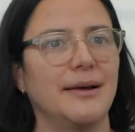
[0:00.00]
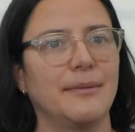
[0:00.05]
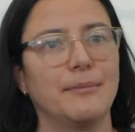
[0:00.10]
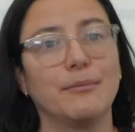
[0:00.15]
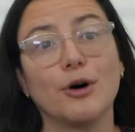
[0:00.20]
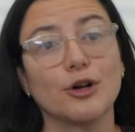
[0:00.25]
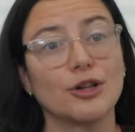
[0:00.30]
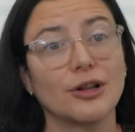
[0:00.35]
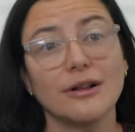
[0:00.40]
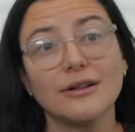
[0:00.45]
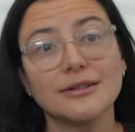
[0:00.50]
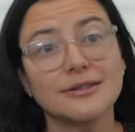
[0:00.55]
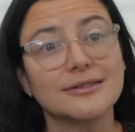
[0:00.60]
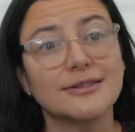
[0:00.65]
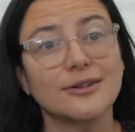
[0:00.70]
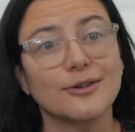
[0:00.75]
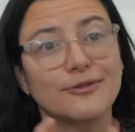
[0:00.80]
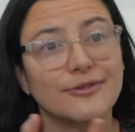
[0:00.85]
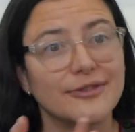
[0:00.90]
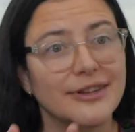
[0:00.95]

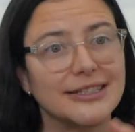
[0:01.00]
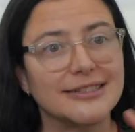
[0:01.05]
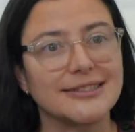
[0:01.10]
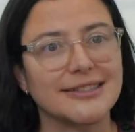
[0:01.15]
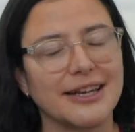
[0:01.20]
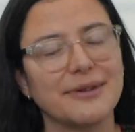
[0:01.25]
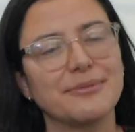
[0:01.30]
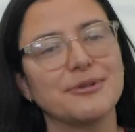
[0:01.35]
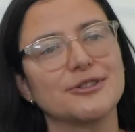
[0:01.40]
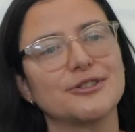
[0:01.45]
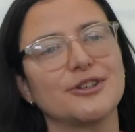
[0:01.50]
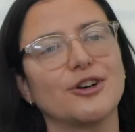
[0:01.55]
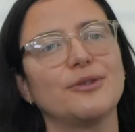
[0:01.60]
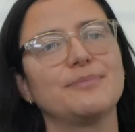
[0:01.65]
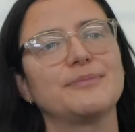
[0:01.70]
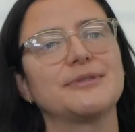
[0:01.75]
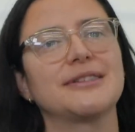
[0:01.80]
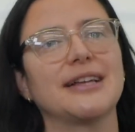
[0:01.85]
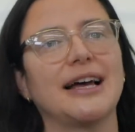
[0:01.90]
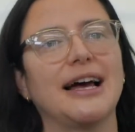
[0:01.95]
models of these
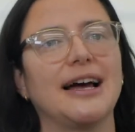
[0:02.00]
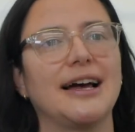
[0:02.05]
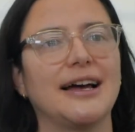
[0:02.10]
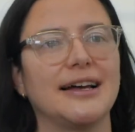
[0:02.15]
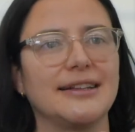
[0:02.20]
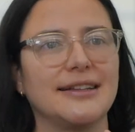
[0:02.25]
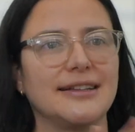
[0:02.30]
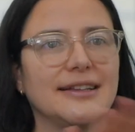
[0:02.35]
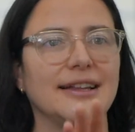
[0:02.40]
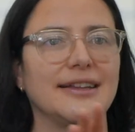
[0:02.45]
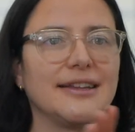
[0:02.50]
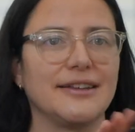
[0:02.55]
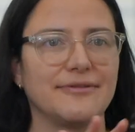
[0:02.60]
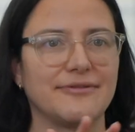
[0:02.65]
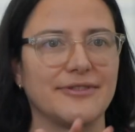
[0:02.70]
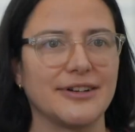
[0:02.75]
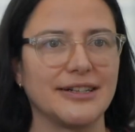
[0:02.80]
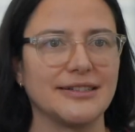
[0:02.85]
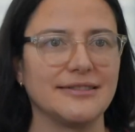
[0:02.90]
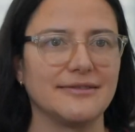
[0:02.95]
tabletops and the
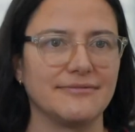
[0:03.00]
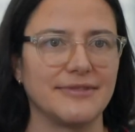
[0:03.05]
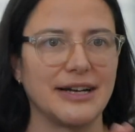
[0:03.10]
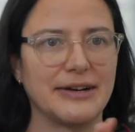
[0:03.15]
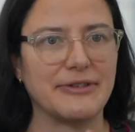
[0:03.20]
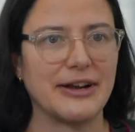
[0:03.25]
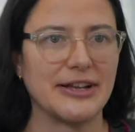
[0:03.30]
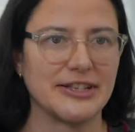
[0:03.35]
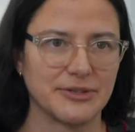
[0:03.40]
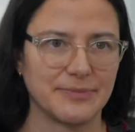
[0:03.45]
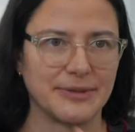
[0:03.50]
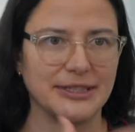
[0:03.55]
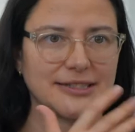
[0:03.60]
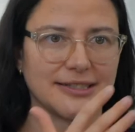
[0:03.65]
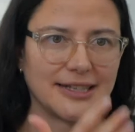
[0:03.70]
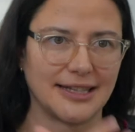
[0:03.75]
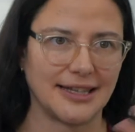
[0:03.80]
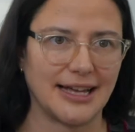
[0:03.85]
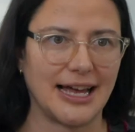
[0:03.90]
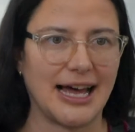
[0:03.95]
different
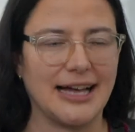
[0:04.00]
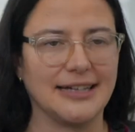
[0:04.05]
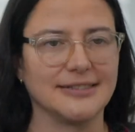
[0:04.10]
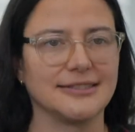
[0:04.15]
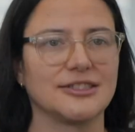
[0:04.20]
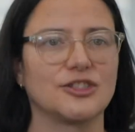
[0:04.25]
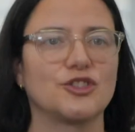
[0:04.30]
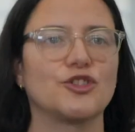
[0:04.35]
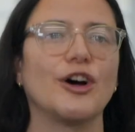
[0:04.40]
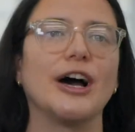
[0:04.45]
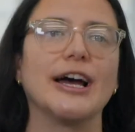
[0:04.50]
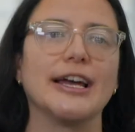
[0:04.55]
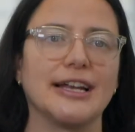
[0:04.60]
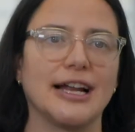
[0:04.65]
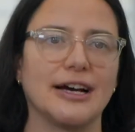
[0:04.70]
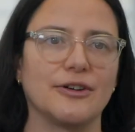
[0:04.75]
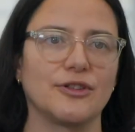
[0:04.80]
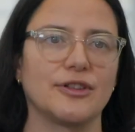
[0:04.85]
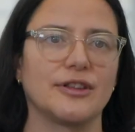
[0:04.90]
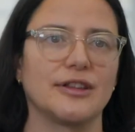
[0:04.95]
rearrangements and the hands trying
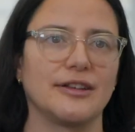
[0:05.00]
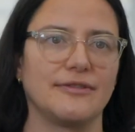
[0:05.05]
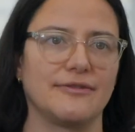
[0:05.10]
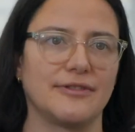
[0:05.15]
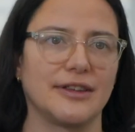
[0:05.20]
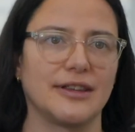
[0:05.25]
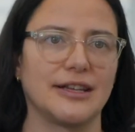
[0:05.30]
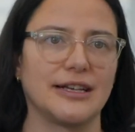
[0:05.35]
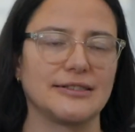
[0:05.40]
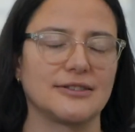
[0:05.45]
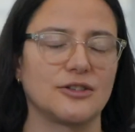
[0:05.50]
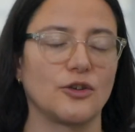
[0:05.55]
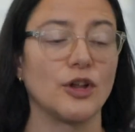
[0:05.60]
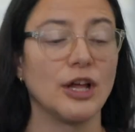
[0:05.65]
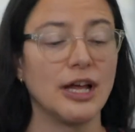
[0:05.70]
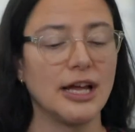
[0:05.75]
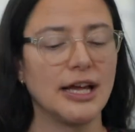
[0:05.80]
out different things. So